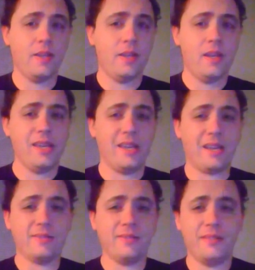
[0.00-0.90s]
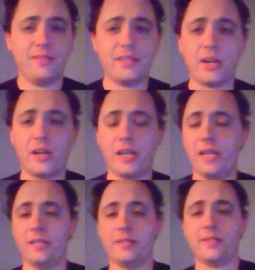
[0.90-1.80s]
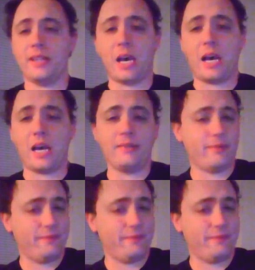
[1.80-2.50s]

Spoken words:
yeah, sorry, it's not.